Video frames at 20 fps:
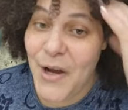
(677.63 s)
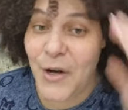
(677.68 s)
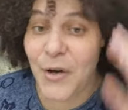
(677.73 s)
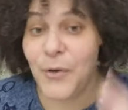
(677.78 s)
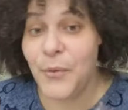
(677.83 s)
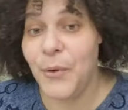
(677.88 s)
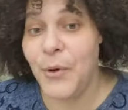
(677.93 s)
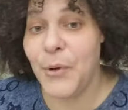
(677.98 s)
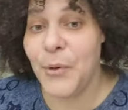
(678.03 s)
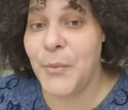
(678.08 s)

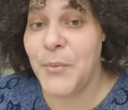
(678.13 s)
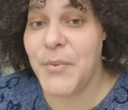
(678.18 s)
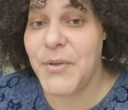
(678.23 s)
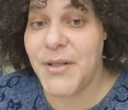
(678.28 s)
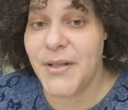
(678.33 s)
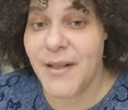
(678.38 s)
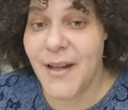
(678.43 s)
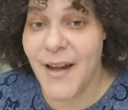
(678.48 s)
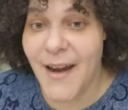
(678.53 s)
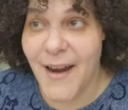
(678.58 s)

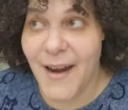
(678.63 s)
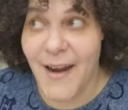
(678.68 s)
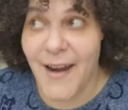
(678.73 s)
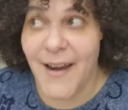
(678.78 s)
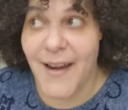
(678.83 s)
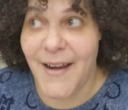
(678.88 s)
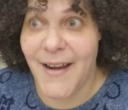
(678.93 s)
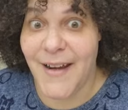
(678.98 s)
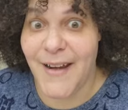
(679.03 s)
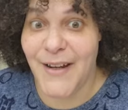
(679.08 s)
groups
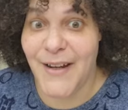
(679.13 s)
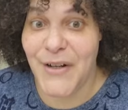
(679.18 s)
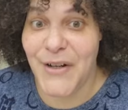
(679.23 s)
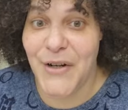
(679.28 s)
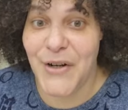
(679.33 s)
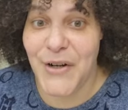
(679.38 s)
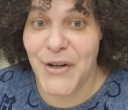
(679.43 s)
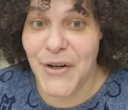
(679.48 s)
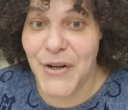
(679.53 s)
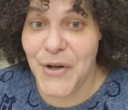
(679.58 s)

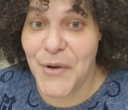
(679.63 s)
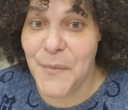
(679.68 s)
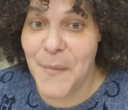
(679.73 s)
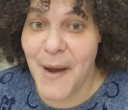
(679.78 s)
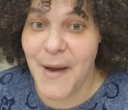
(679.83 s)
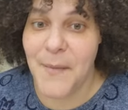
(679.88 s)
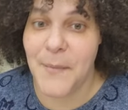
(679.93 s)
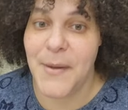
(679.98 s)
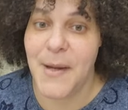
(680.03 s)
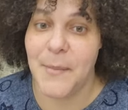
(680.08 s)
and you
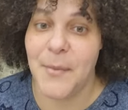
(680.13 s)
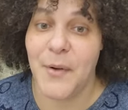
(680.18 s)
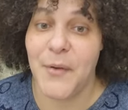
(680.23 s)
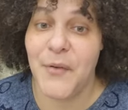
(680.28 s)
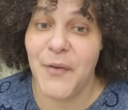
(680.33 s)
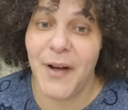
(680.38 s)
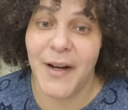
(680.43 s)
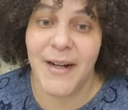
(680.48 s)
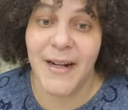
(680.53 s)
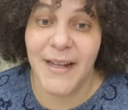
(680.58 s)
might be able to
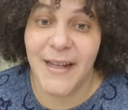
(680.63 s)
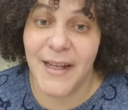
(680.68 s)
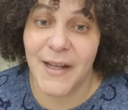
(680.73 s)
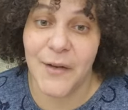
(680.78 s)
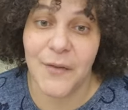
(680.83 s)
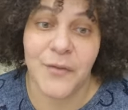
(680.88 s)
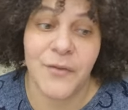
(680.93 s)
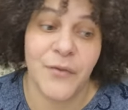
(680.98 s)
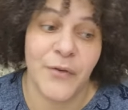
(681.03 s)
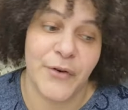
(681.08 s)
find a
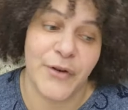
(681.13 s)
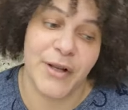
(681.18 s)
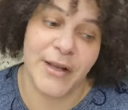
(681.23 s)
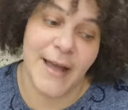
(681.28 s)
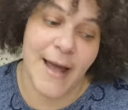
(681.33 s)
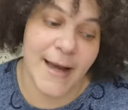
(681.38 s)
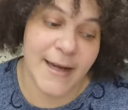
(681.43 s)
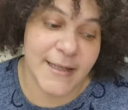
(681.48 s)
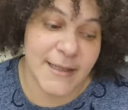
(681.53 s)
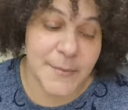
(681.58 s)
gift for the
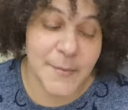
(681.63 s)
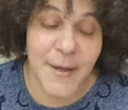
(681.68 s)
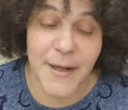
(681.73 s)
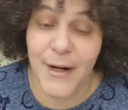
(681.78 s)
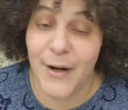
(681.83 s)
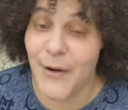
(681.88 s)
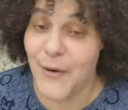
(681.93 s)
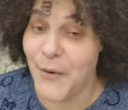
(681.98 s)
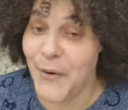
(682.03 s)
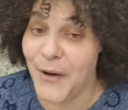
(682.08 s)
last
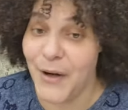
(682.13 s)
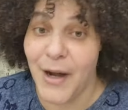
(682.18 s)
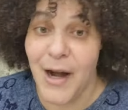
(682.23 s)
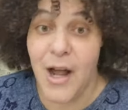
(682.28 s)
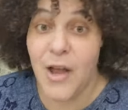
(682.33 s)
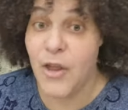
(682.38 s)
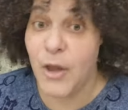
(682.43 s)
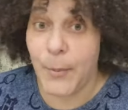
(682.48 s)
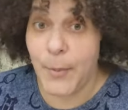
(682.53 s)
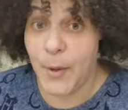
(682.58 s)
minute or
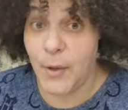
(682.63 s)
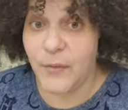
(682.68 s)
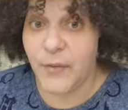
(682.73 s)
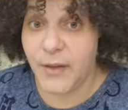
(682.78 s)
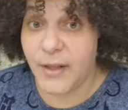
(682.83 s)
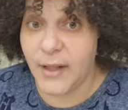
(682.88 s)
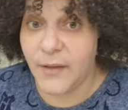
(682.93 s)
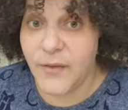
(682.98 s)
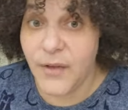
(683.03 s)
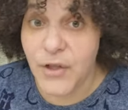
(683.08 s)
the
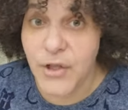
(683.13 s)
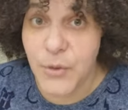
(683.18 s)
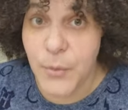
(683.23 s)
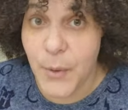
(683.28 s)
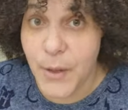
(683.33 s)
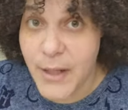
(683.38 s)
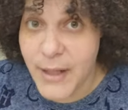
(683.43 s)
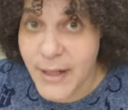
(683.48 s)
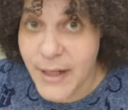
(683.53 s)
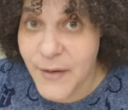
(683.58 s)
perfect gift that you
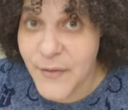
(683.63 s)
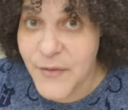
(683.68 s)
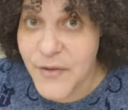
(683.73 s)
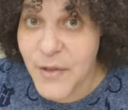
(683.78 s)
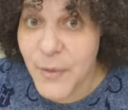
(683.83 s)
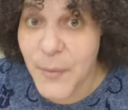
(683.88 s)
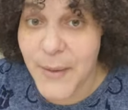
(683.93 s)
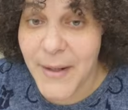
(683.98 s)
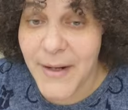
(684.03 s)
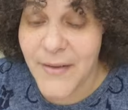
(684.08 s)
want to give
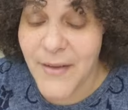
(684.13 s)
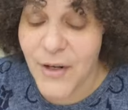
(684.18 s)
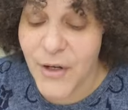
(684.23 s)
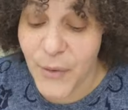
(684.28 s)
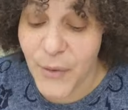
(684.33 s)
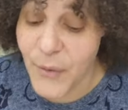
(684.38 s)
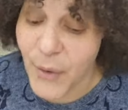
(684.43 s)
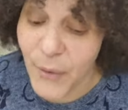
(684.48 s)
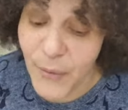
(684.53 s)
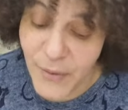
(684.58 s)
somebody that
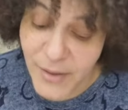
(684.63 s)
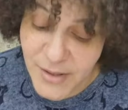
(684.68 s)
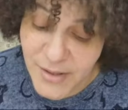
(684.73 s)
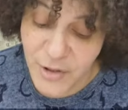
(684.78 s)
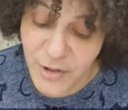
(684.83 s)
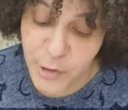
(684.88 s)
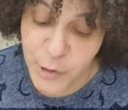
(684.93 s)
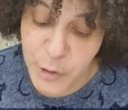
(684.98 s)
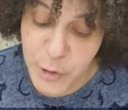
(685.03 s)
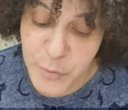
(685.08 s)
you know that's in
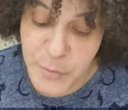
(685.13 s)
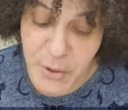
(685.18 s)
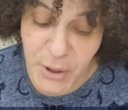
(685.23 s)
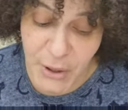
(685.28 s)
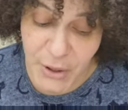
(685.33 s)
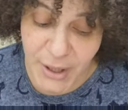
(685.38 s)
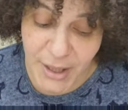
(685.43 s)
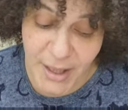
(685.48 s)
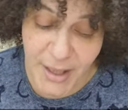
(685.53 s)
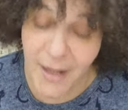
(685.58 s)
the
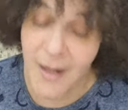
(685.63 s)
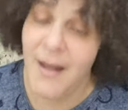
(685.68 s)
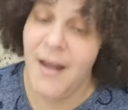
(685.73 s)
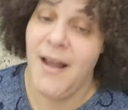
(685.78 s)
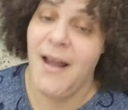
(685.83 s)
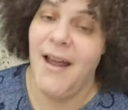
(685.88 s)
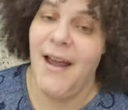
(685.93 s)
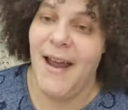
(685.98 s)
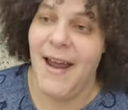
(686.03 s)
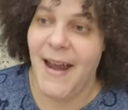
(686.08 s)
community.
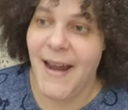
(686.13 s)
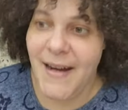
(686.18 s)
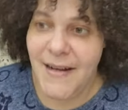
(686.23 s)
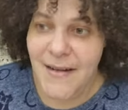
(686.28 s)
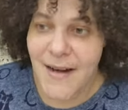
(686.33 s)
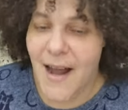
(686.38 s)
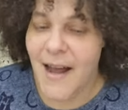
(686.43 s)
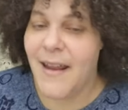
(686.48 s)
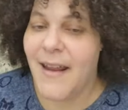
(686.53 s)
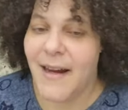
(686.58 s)
And
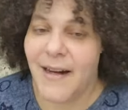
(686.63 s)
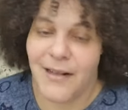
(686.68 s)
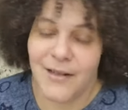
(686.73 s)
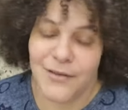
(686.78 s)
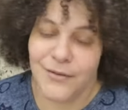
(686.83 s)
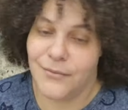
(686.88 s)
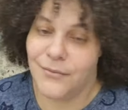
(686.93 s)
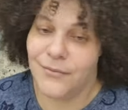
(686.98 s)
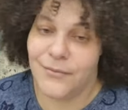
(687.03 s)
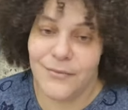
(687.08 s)
I like,
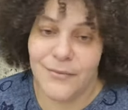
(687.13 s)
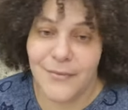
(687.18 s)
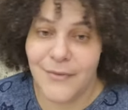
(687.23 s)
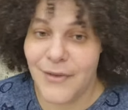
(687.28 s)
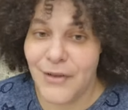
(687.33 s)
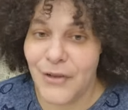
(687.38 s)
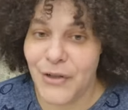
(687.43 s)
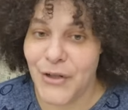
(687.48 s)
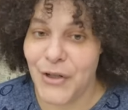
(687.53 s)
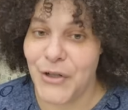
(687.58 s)

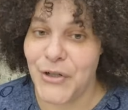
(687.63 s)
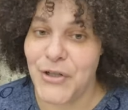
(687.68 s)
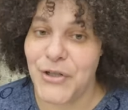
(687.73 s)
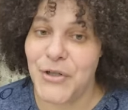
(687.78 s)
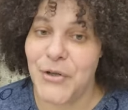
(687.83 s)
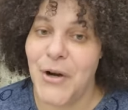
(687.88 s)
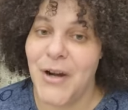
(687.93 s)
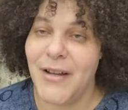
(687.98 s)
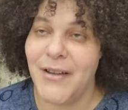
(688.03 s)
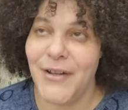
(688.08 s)
there's,
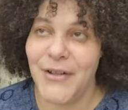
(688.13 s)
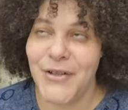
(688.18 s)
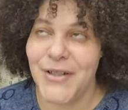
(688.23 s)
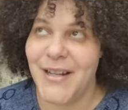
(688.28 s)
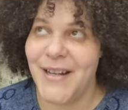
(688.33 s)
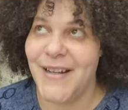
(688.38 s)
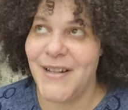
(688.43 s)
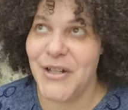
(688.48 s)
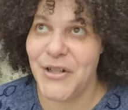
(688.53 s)
there's,